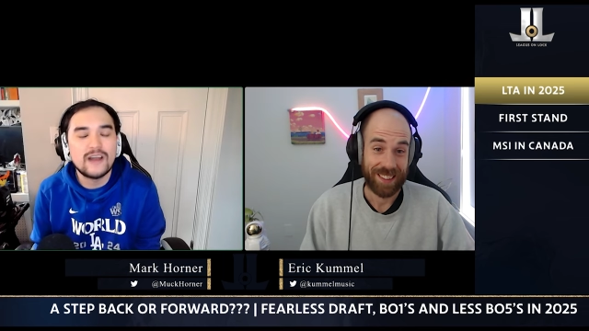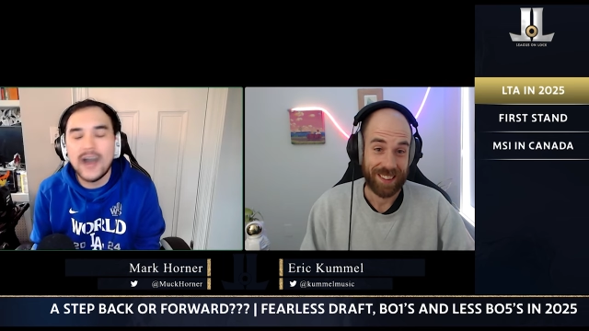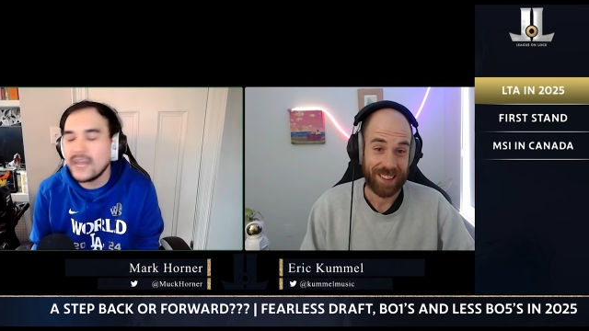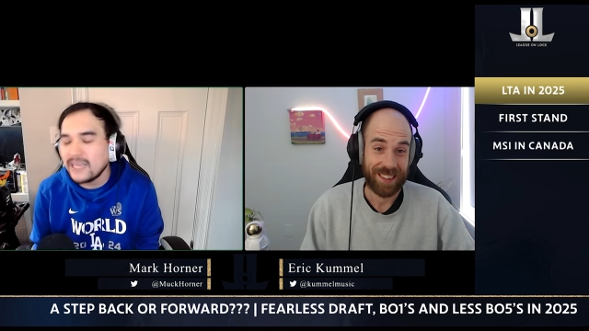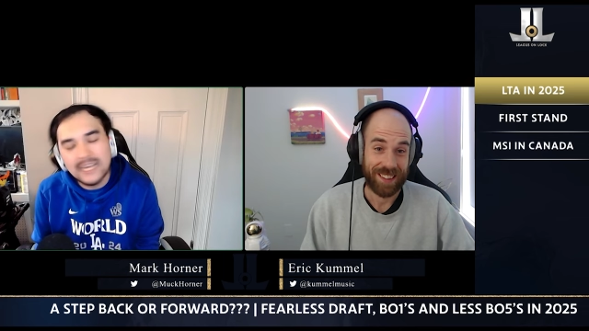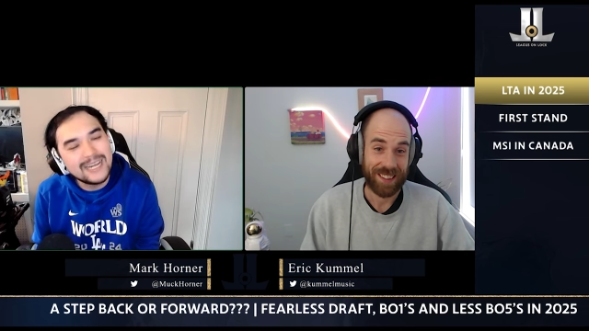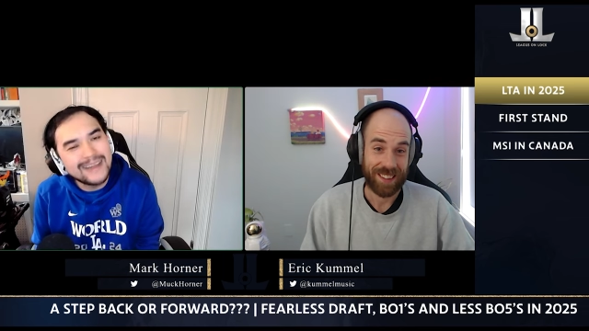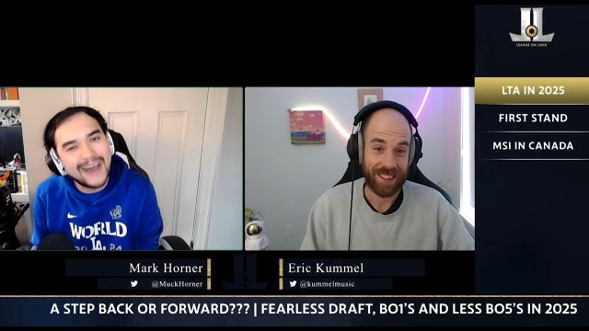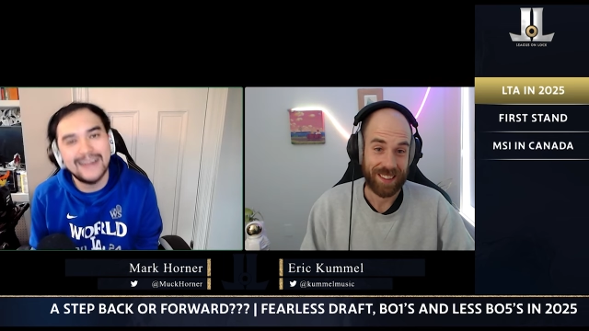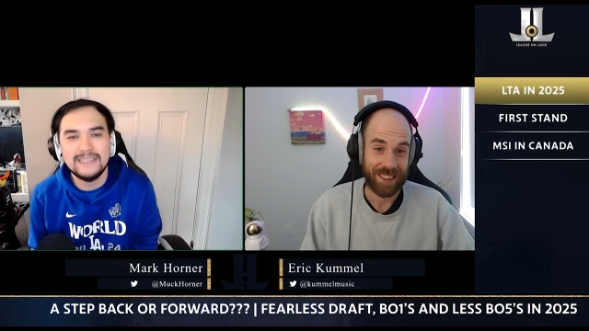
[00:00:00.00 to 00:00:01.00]
Speaker 1: I
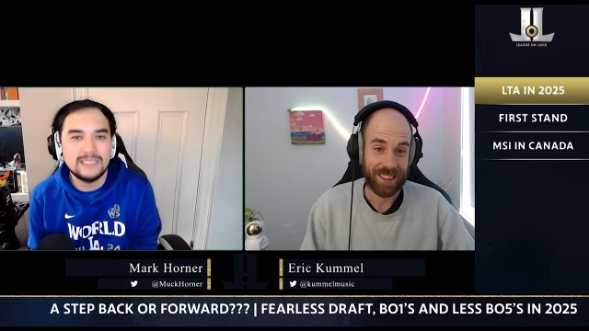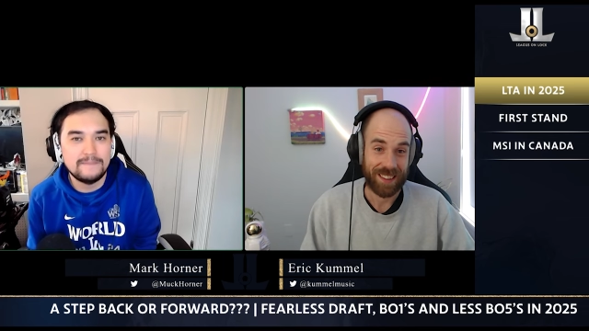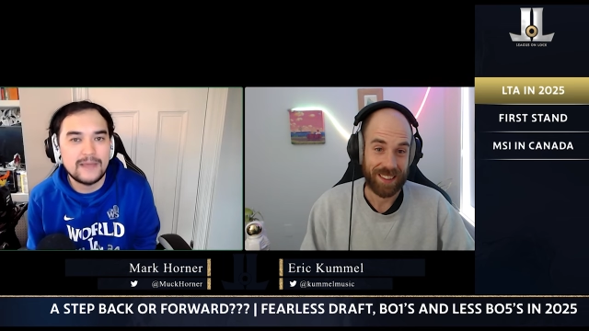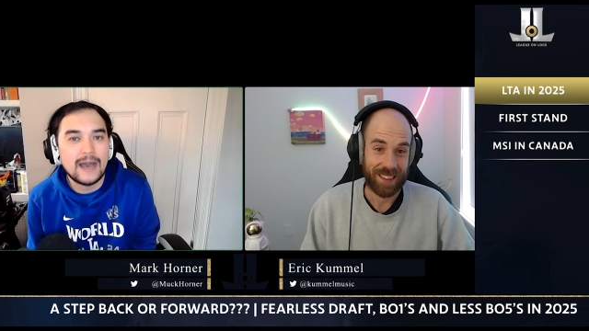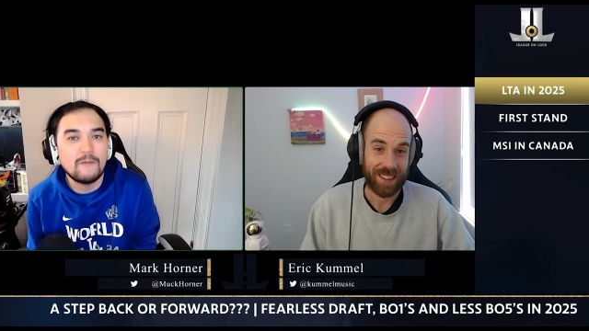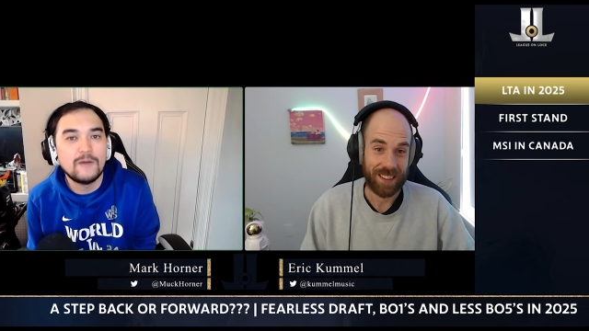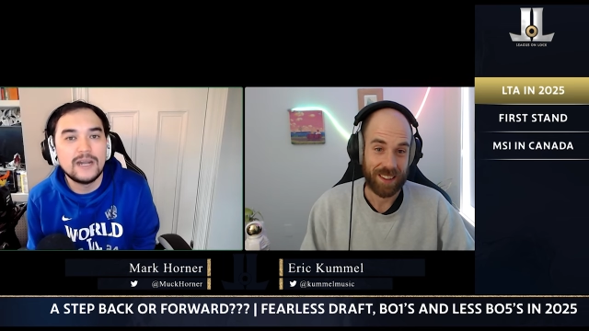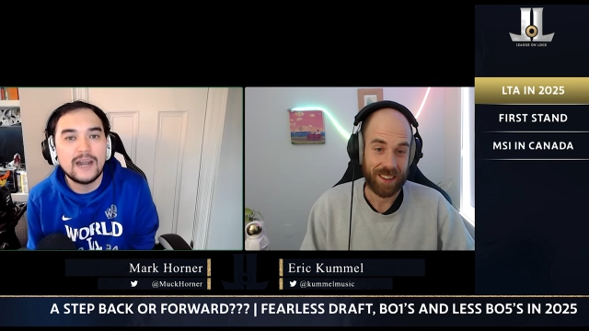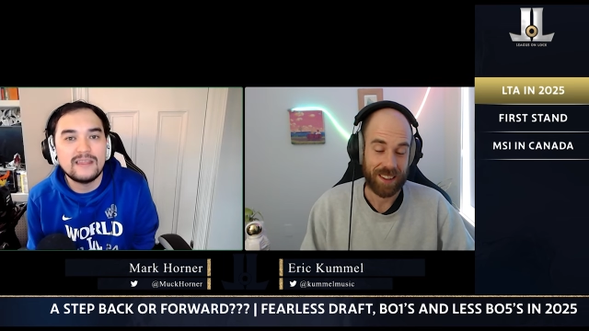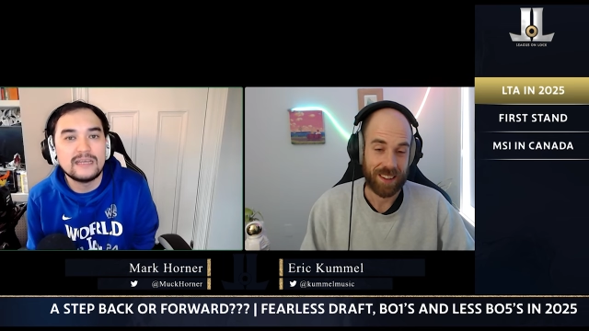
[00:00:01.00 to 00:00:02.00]
cannot accept that one.
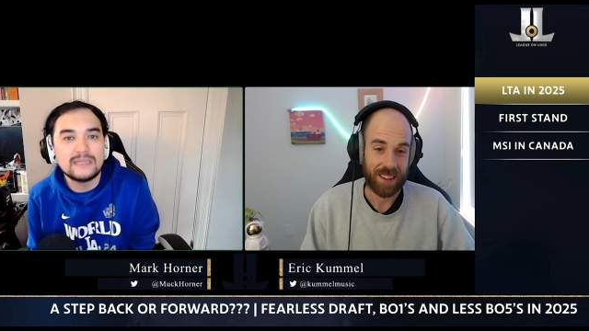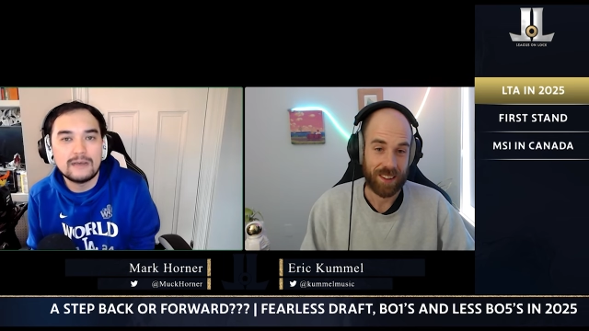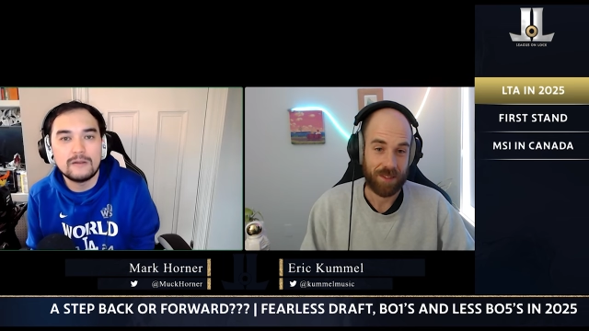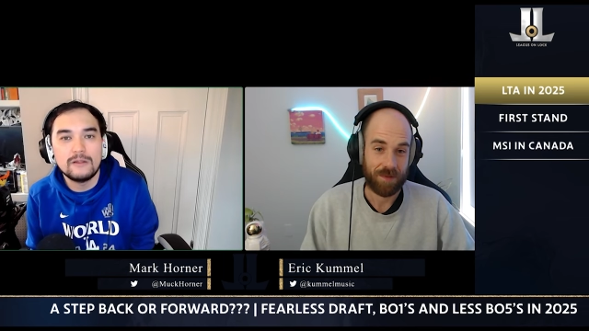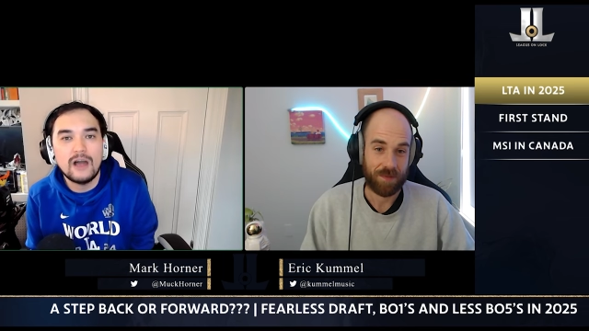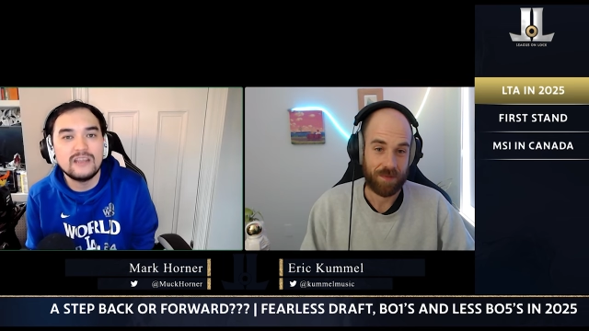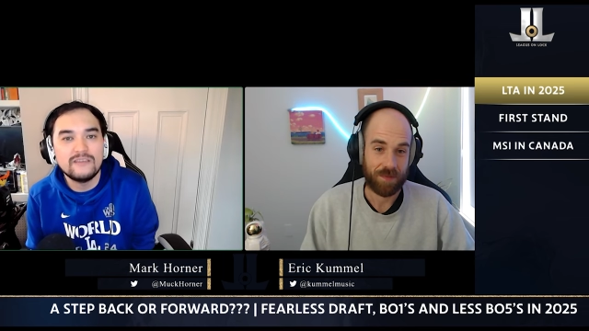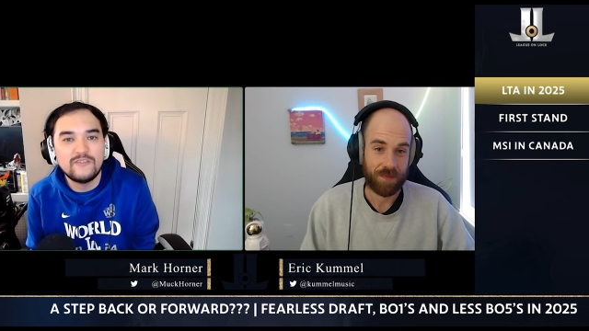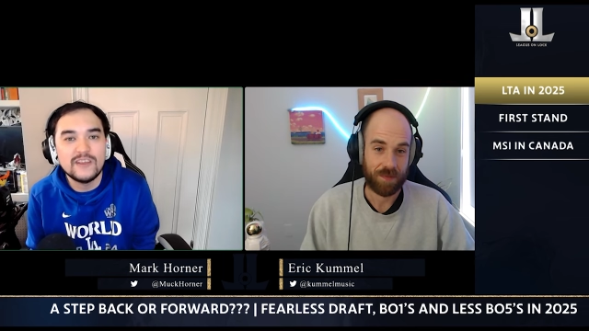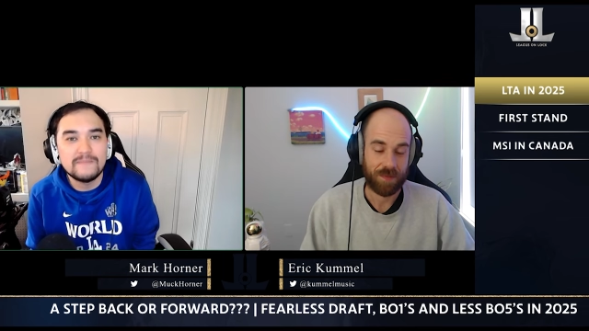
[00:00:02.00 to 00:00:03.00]
And I think that a lot of the
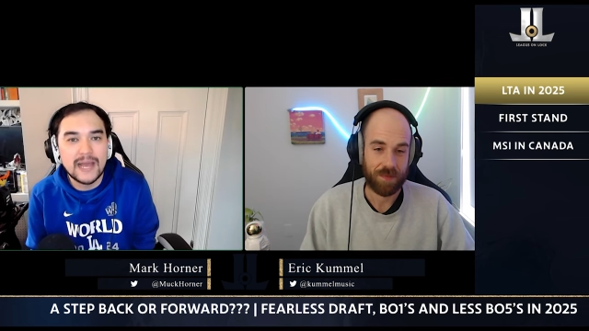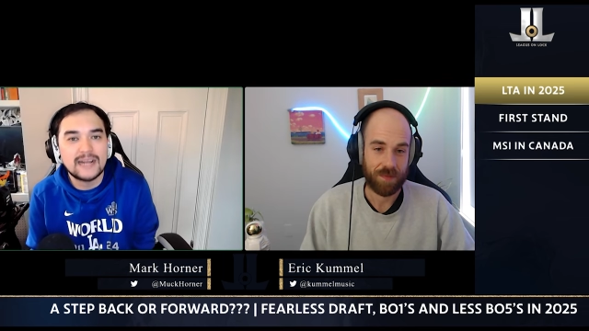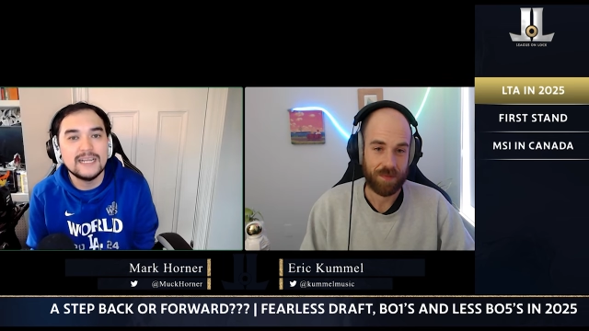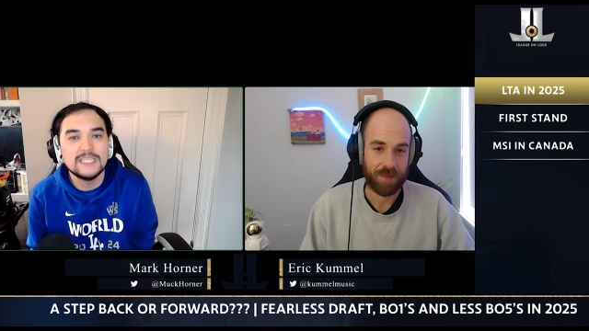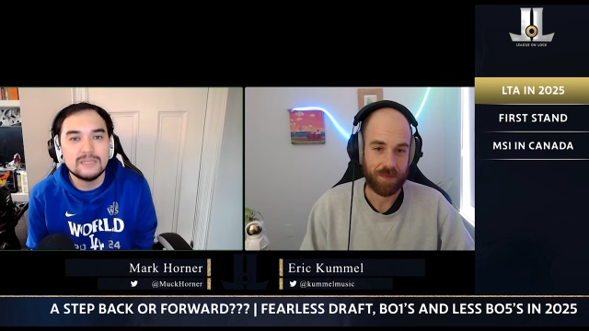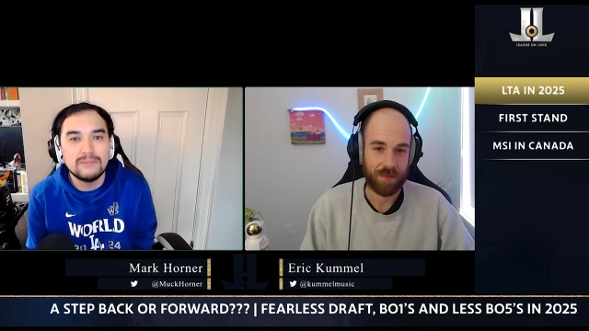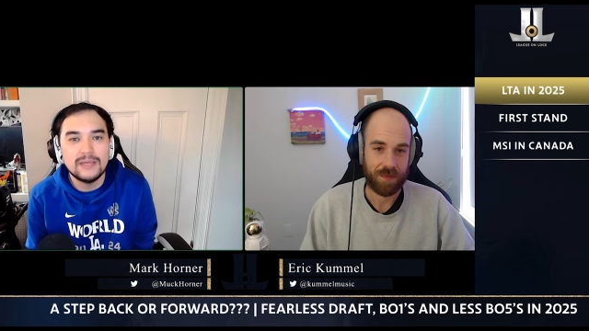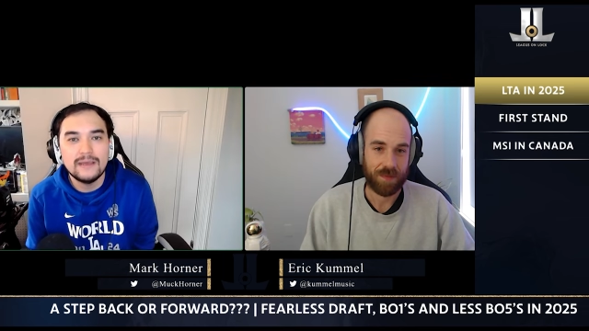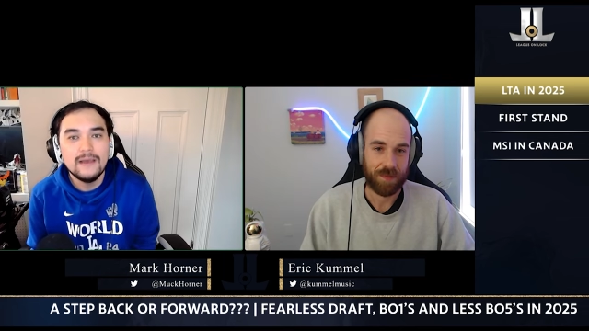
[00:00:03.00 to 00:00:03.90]
feedback needs to be,